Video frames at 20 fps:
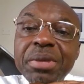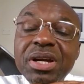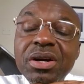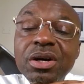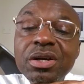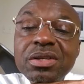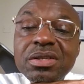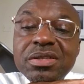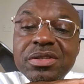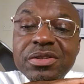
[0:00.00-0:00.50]

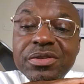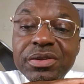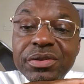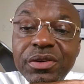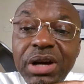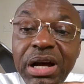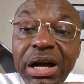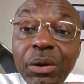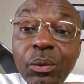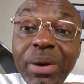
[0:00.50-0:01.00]

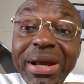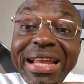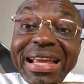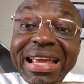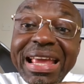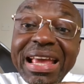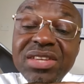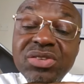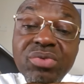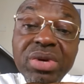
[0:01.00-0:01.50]
Because when
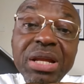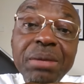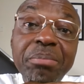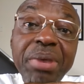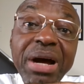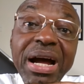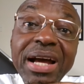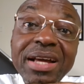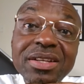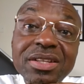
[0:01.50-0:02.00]
it gets really
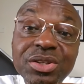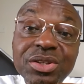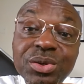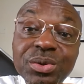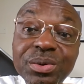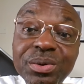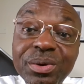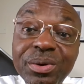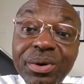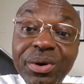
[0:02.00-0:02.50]
bad,
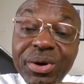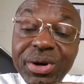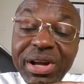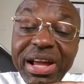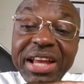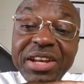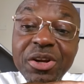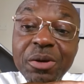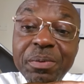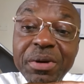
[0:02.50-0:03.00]
you're
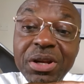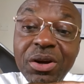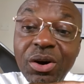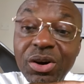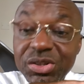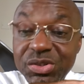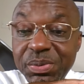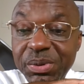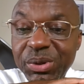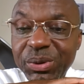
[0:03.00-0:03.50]
going to end up in
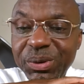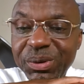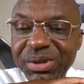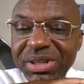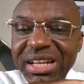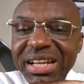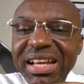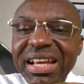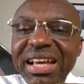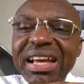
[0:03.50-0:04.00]

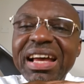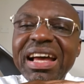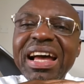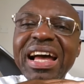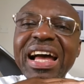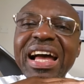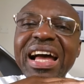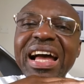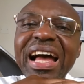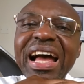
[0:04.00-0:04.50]
hospital.
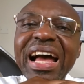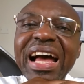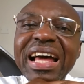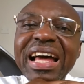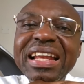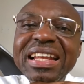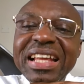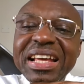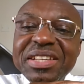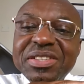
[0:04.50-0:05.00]

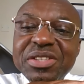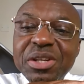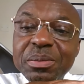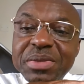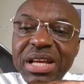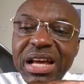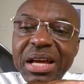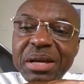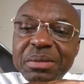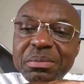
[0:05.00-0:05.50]
And
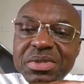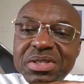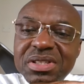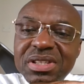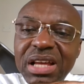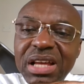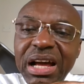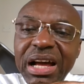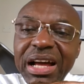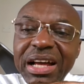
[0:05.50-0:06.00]

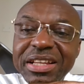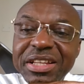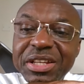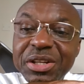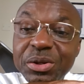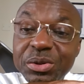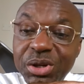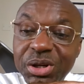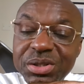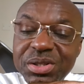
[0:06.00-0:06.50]
sometimes,
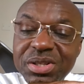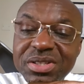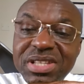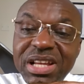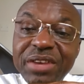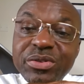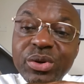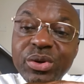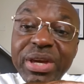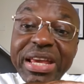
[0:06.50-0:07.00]
you know,
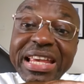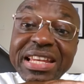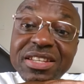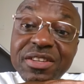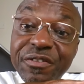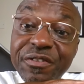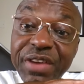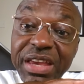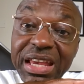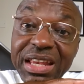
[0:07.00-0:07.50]
doctors have to
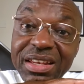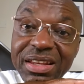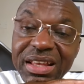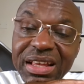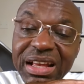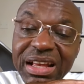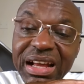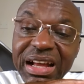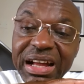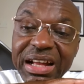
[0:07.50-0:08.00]
intervene
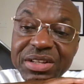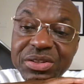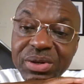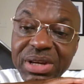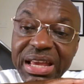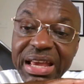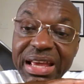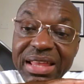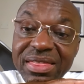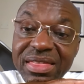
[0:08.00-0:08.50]

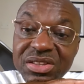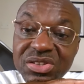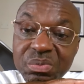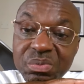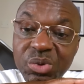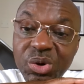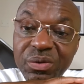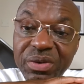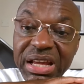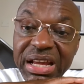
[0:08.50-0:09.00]
to get
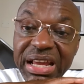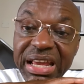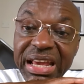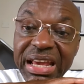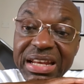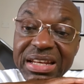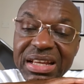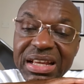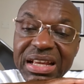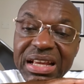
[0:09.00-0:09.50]
things moving
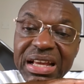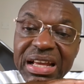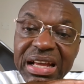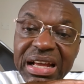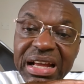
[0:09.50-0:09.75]
again.